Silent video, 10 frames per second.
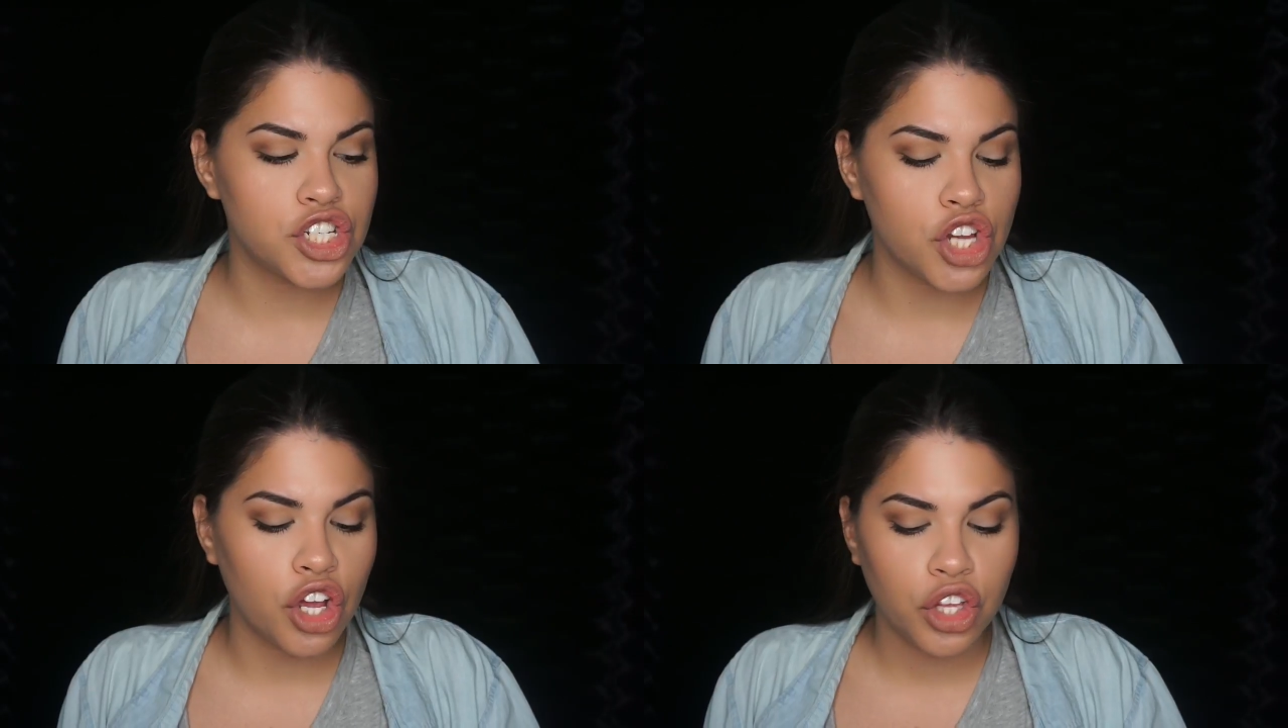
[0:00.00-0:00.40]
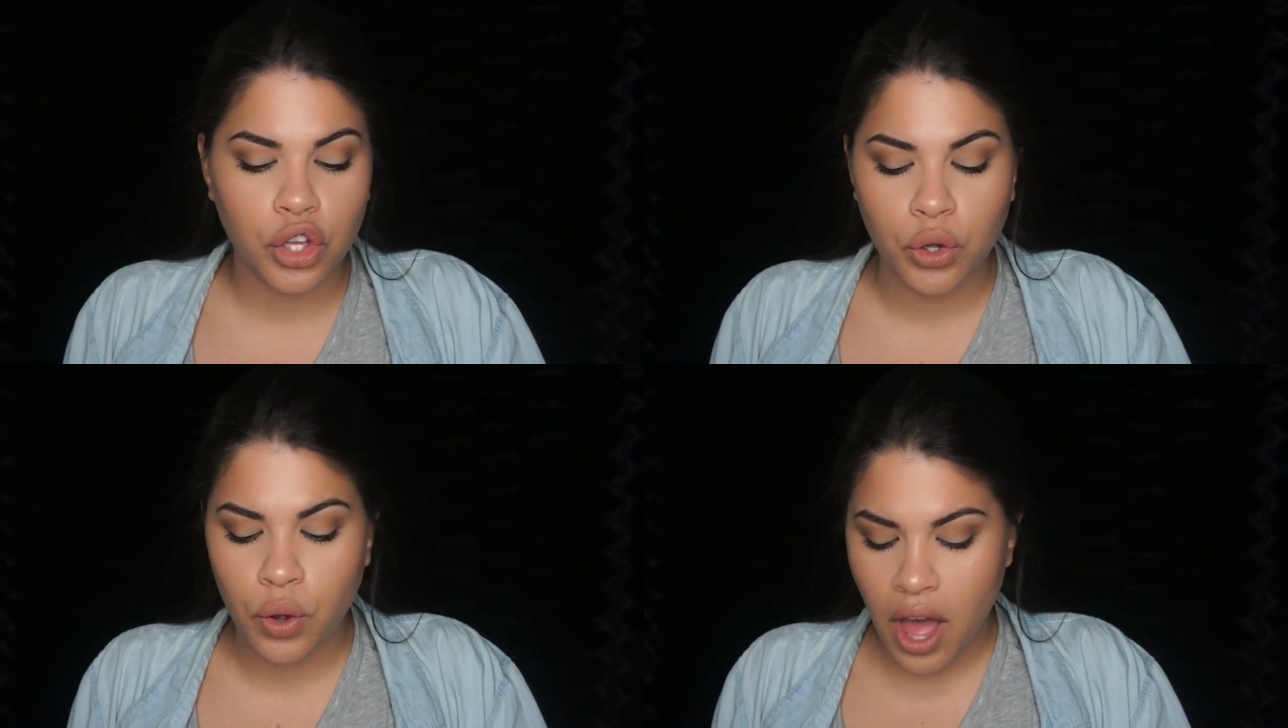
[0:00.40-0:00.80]
to show
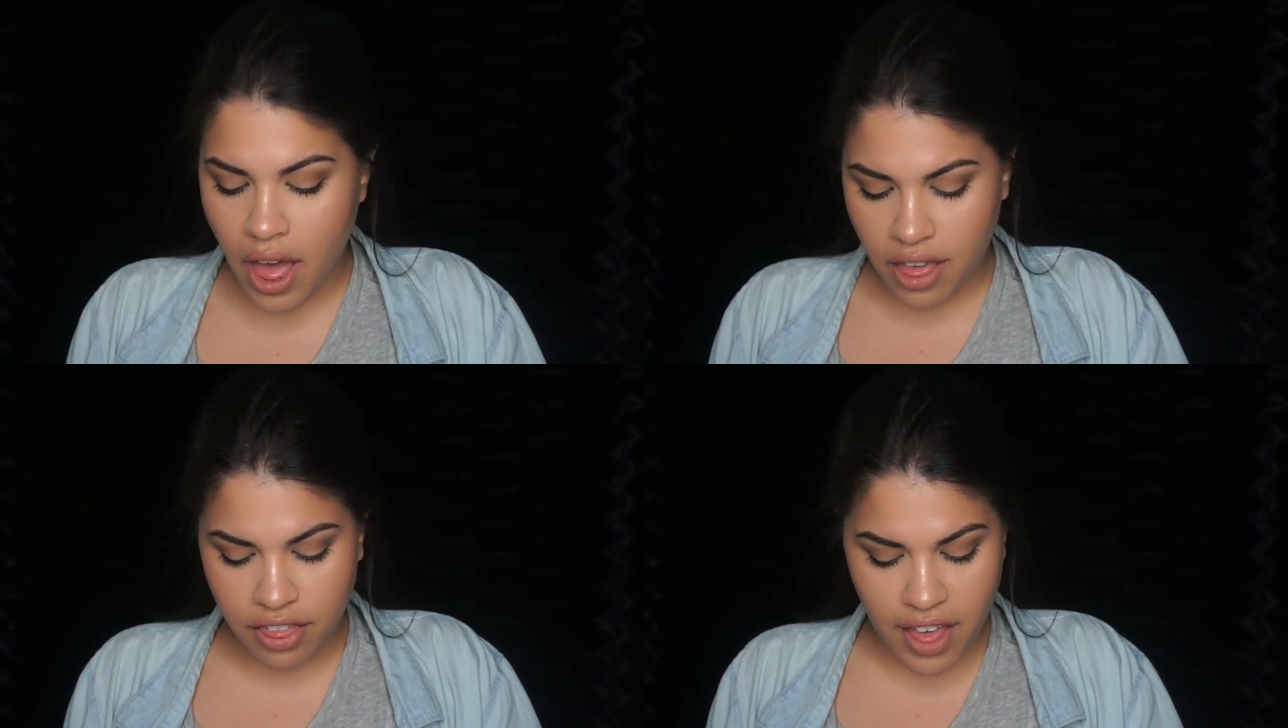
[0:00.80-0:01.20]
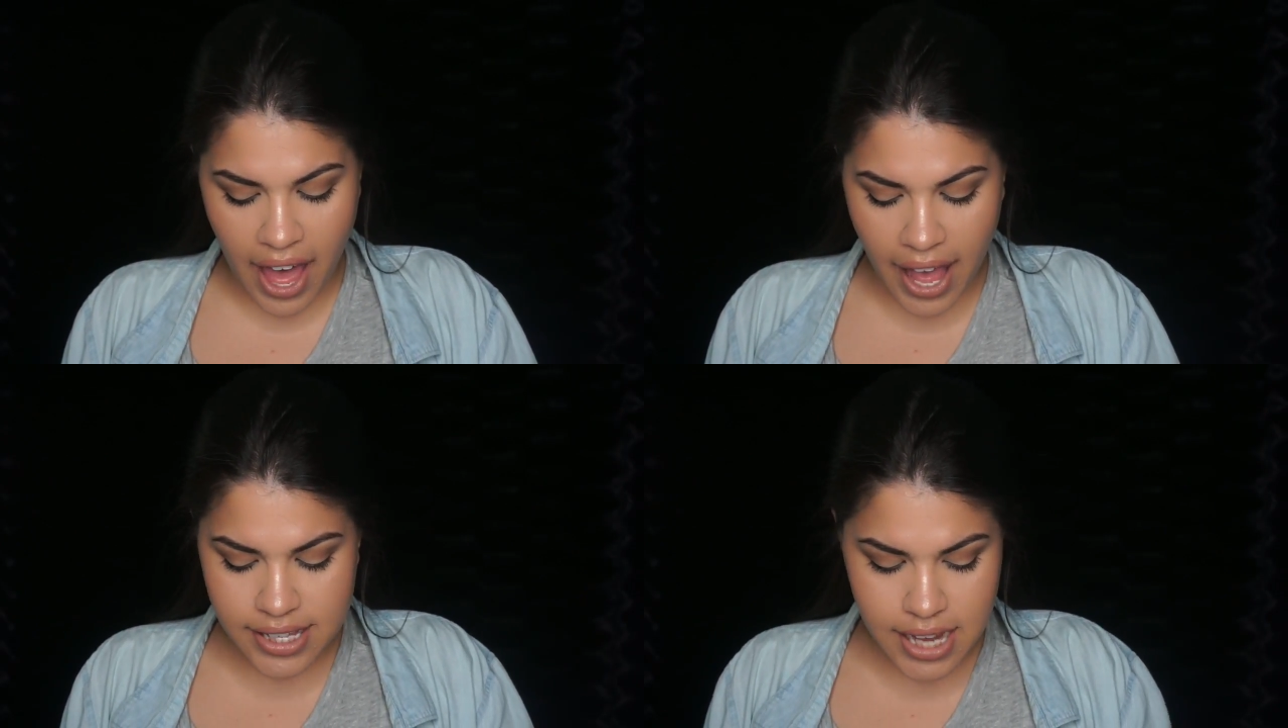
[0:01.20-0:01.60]
you
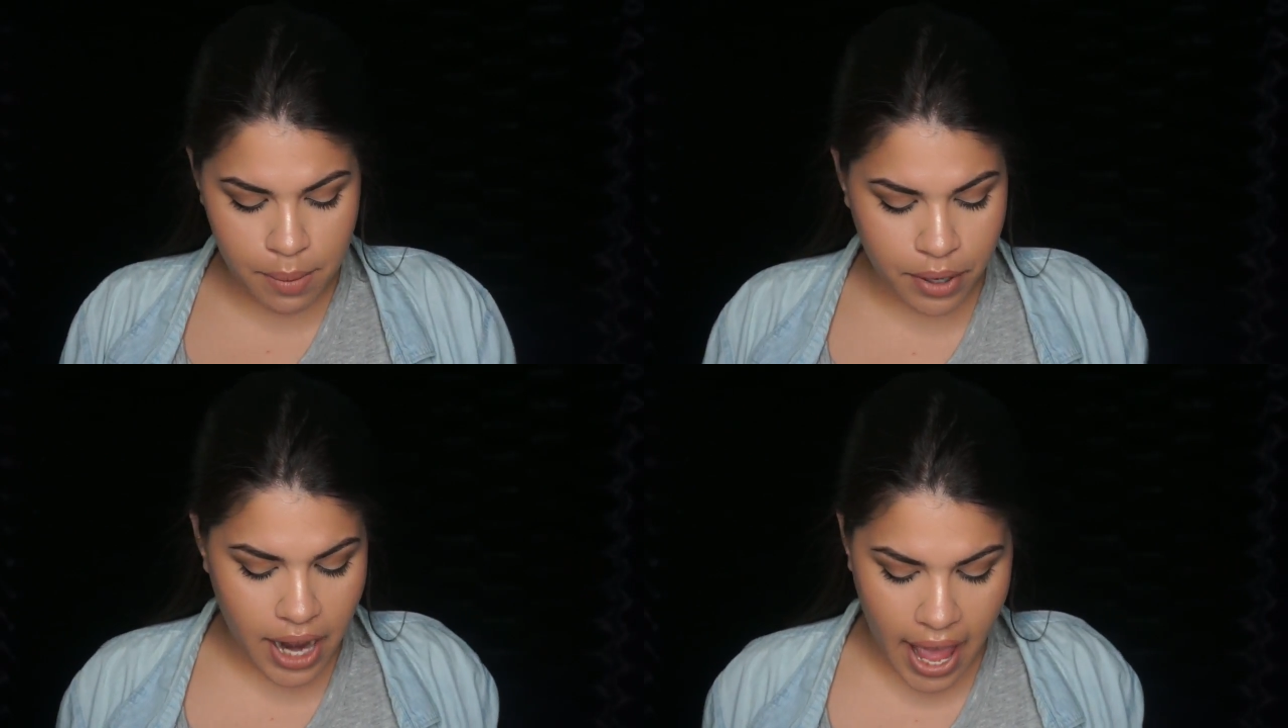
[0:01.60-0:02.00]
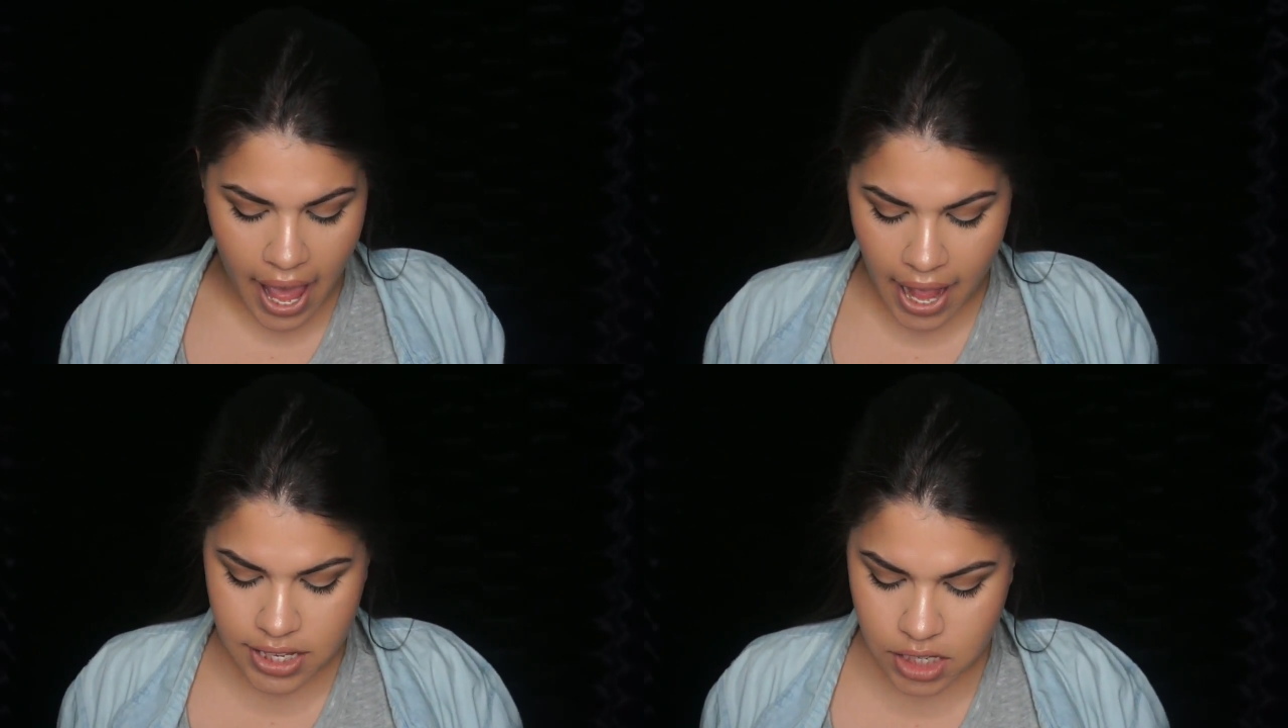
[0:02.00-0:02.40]
that, I'm going to
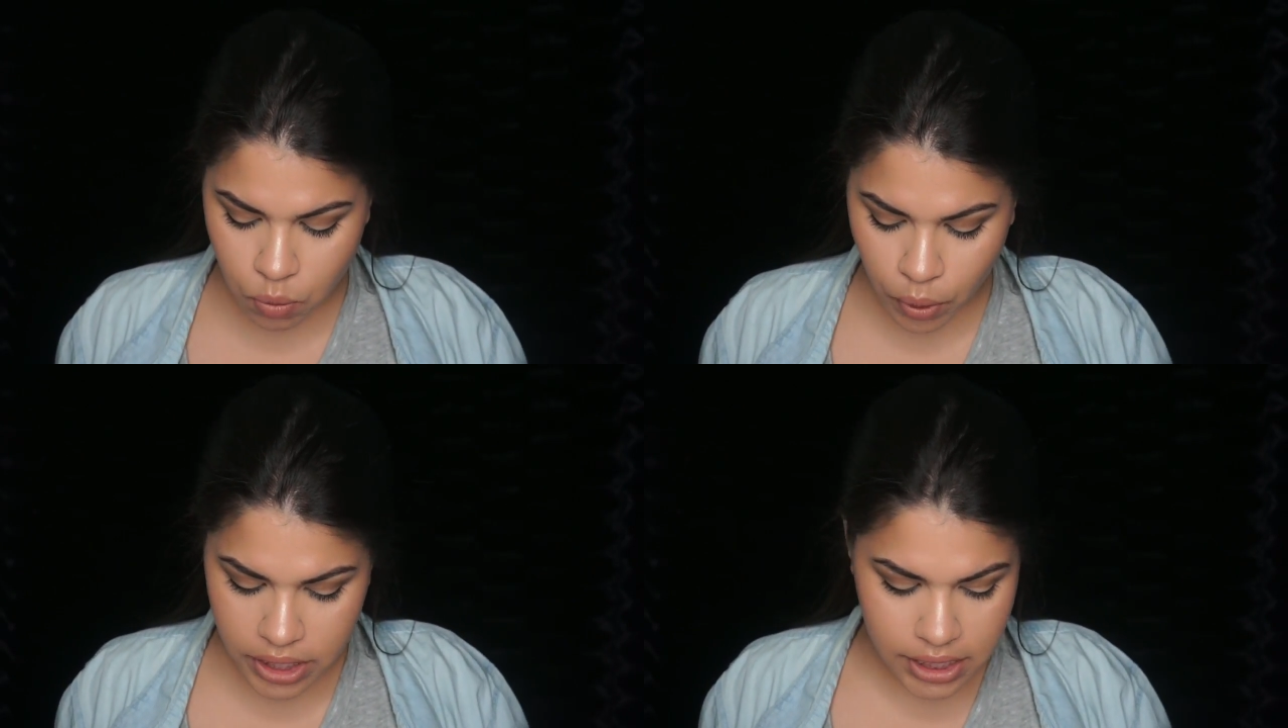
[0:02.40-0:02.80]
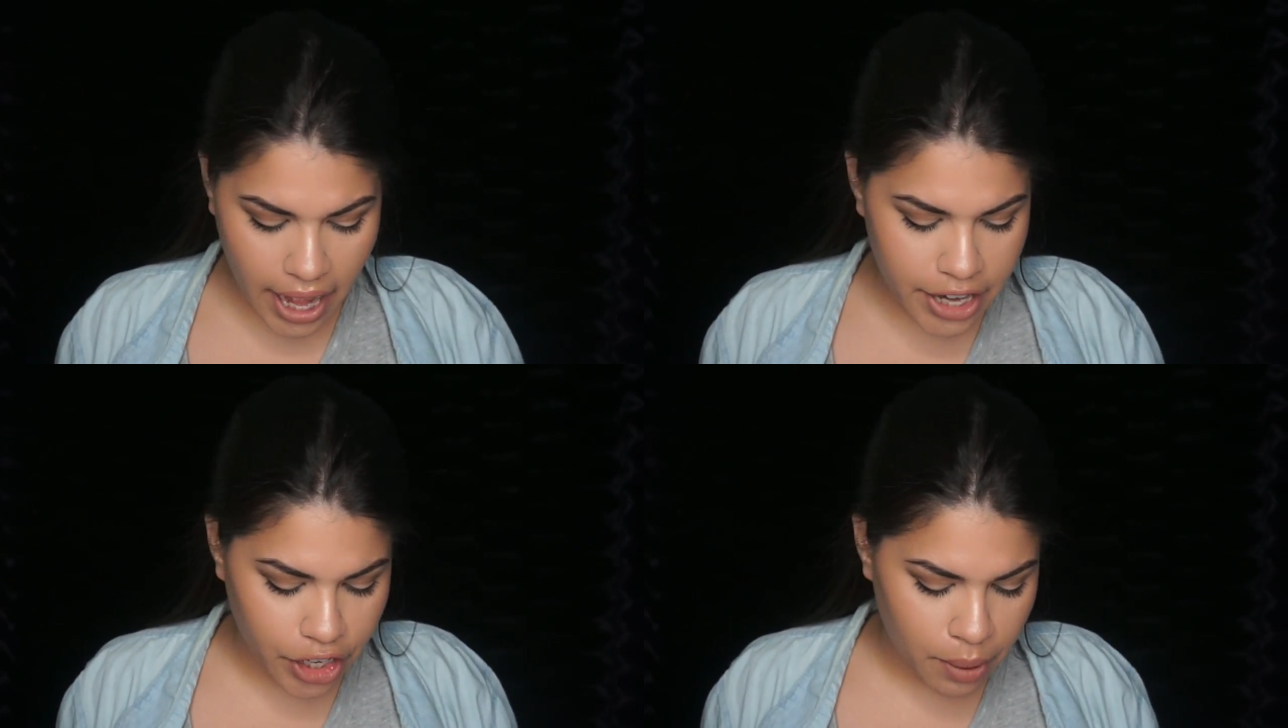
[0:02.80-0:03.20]
add some wing
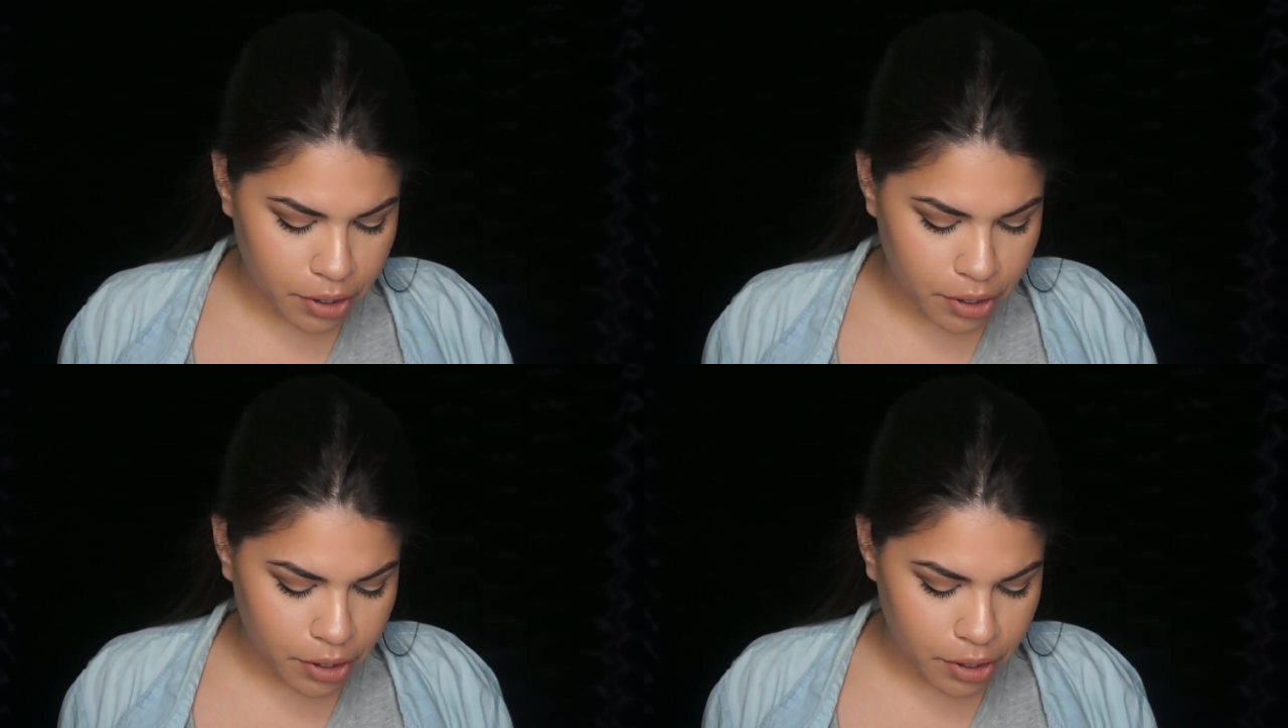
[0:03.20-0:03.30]
liner.